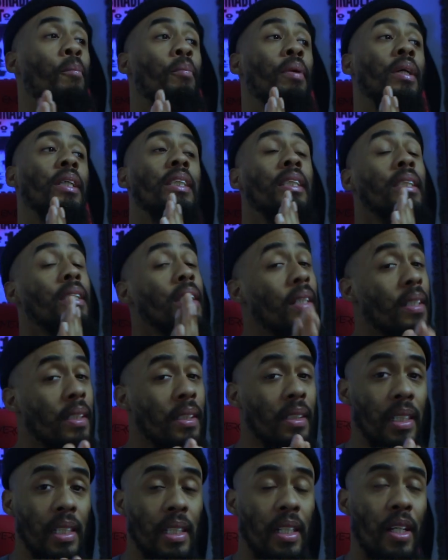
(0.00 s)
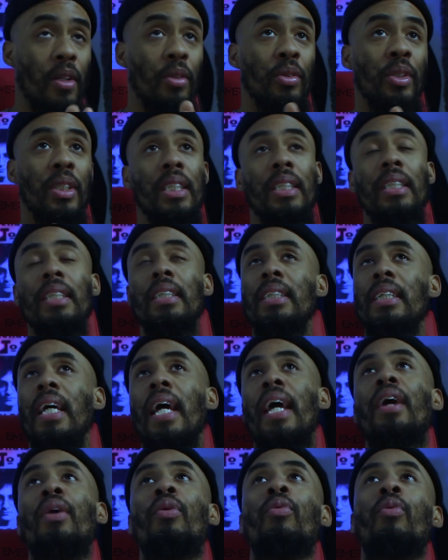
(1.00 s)
but seriously though, just the
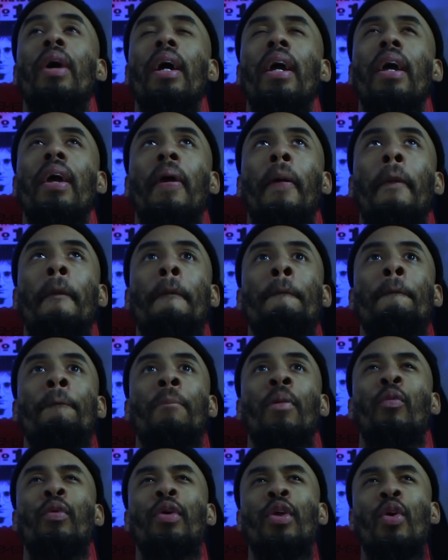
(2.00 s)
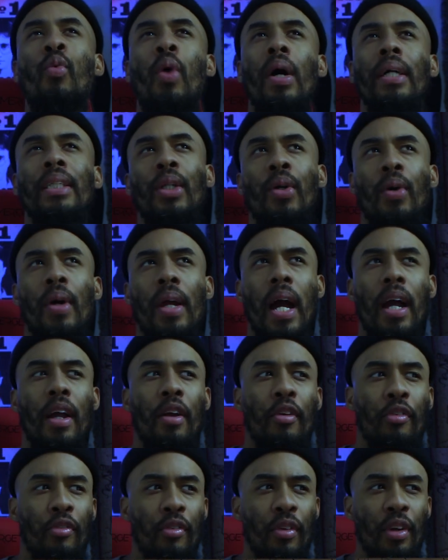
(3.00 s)
same way when you watch
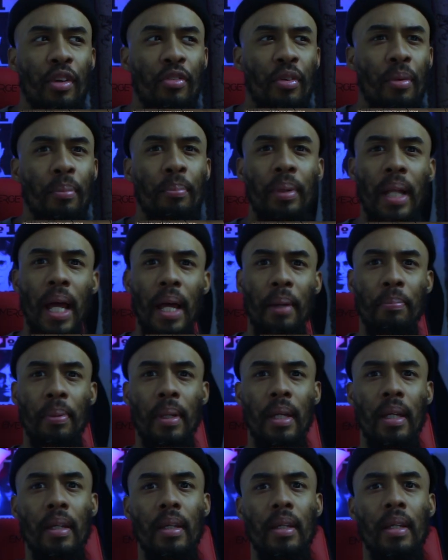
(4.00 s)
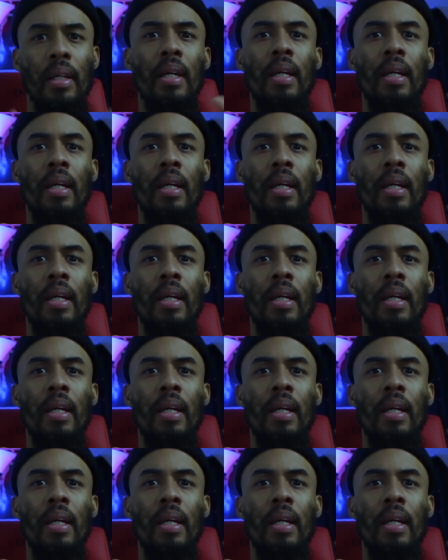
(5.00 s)
choreography from Blackpink,